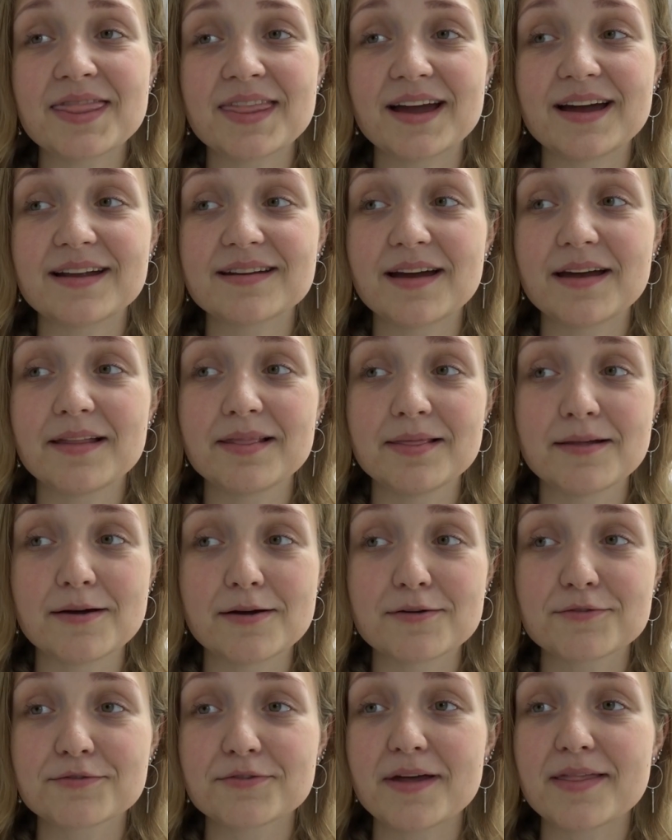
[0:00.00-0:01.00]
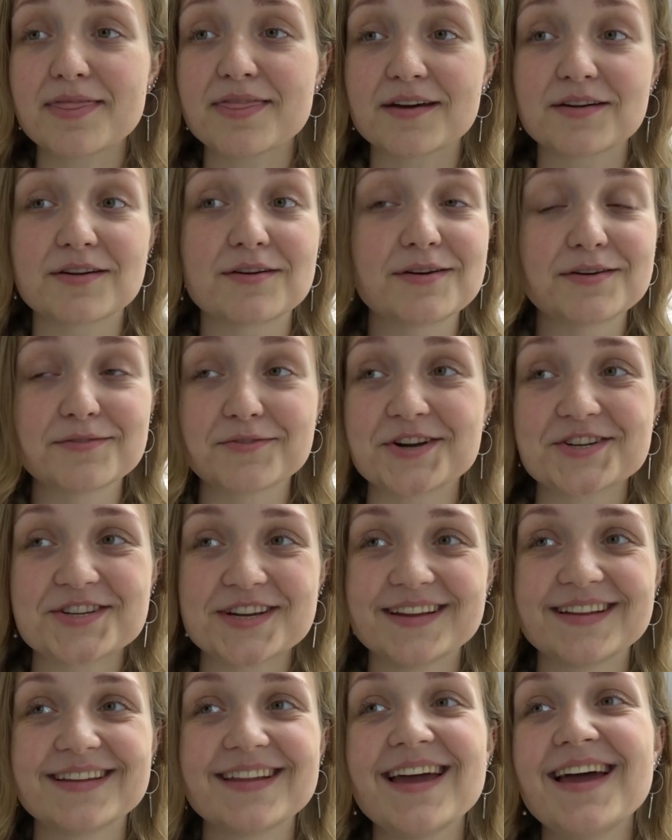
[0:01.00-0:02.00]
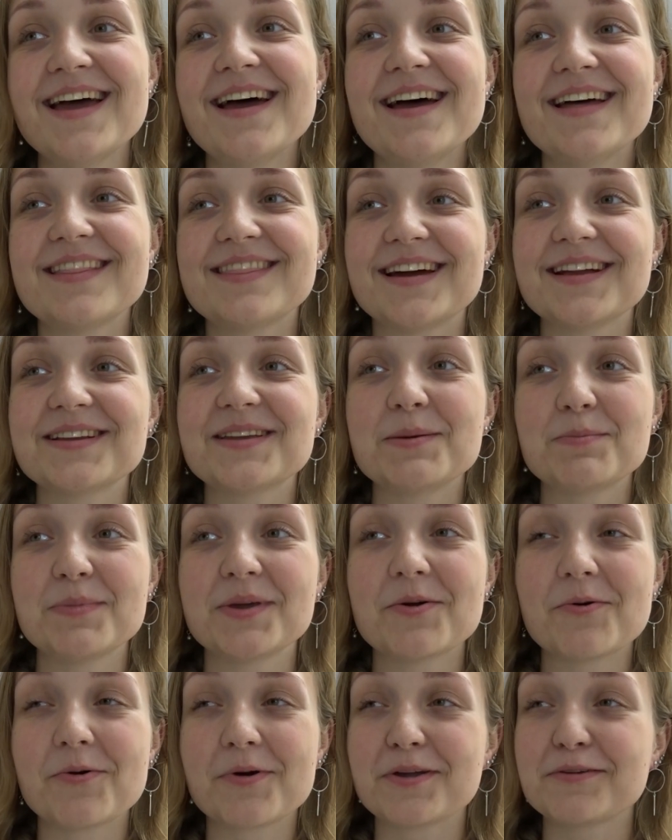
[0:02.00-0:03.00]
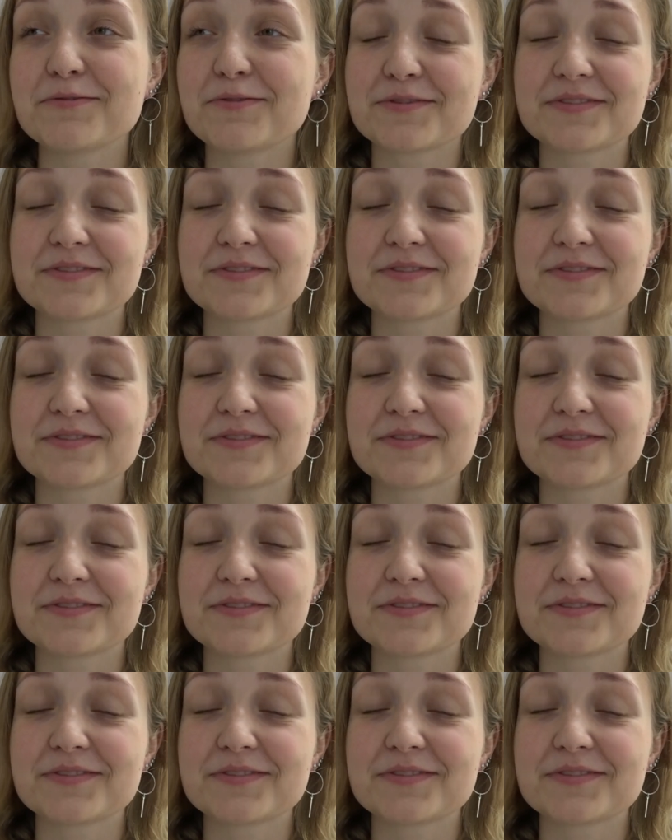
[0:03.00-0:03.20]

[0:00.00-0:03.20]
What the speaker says: that I love that are in Russian that keep me going.